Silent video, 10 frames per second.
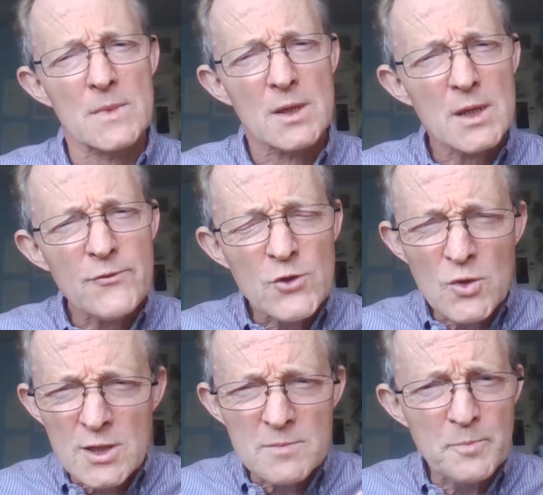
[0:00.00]
if you
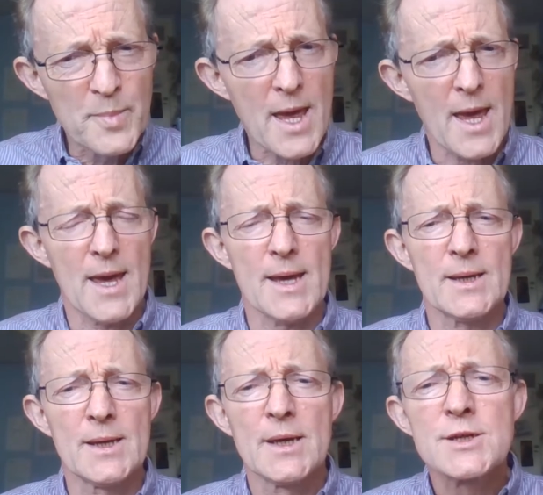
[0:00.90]
can bear
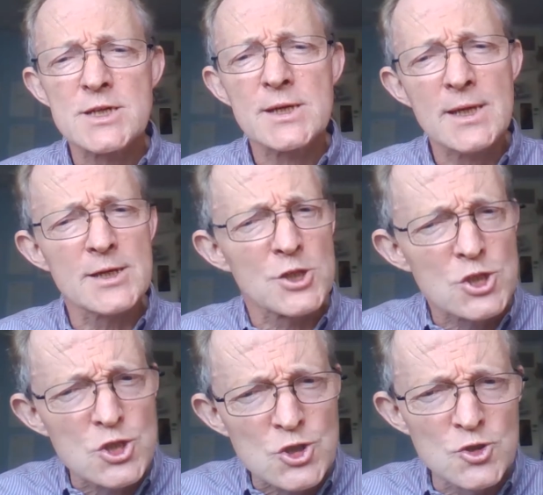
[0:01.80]
to hear the
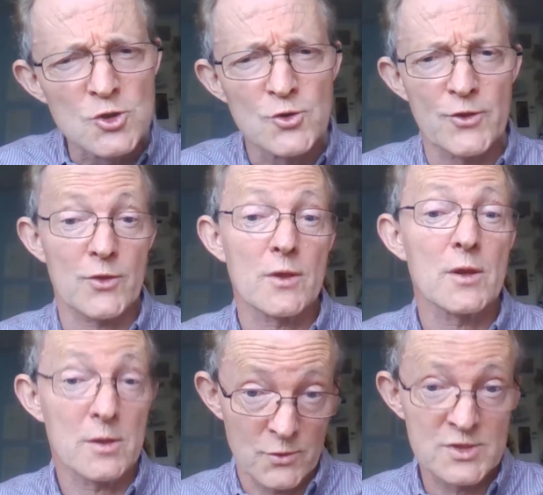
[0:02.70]
truth
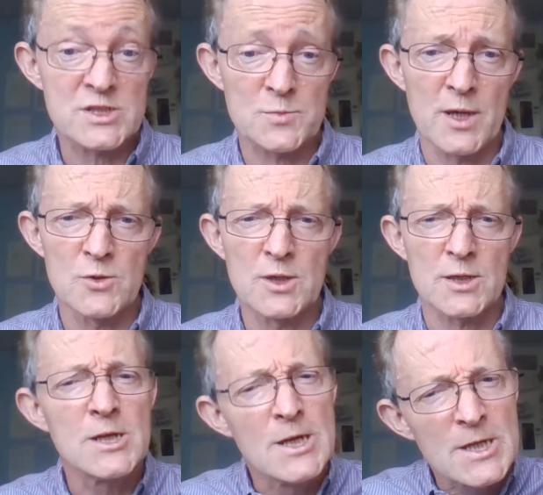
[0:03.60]
you've
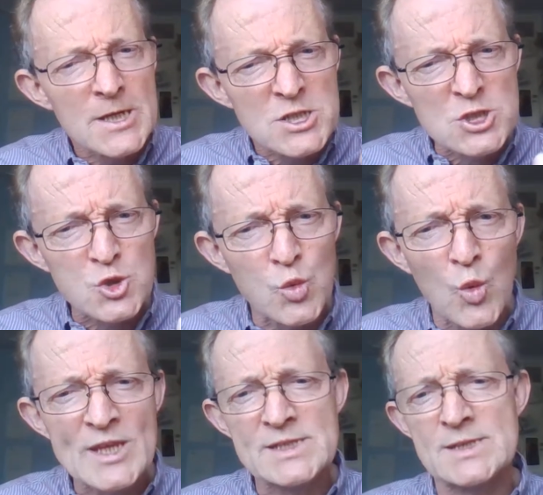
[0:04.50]
spoken
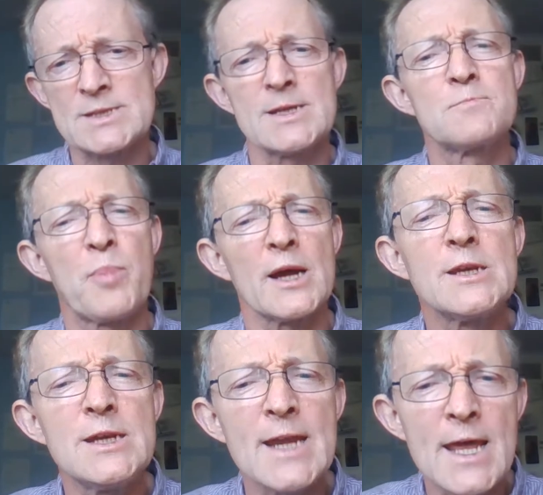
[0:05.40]
twisted by
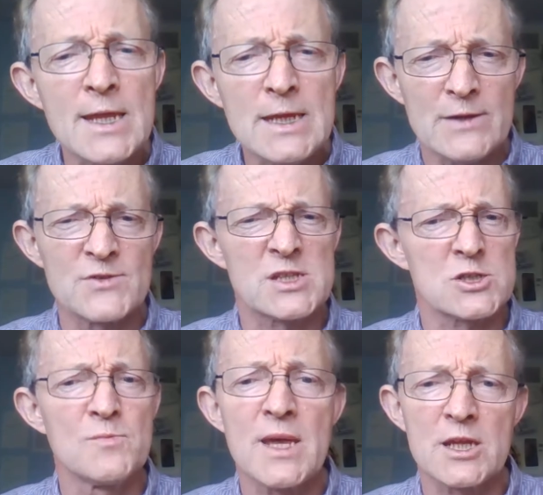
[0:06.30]
knaves to
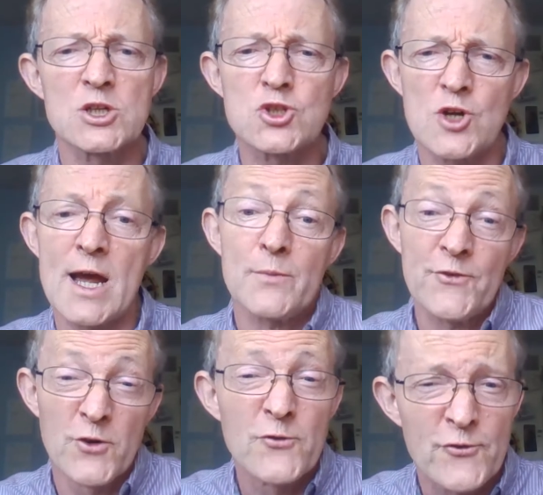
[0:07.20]
make a trap
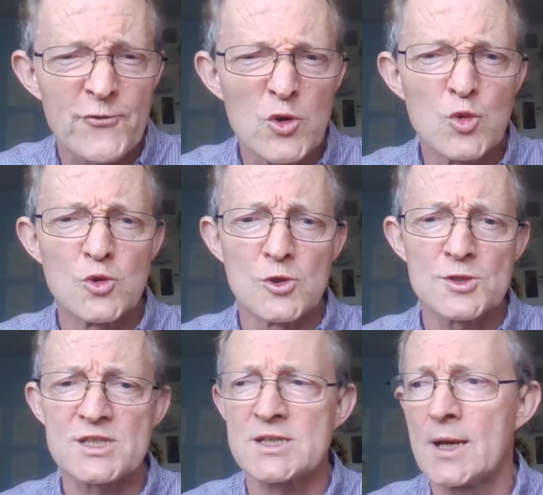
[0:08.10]
for fools,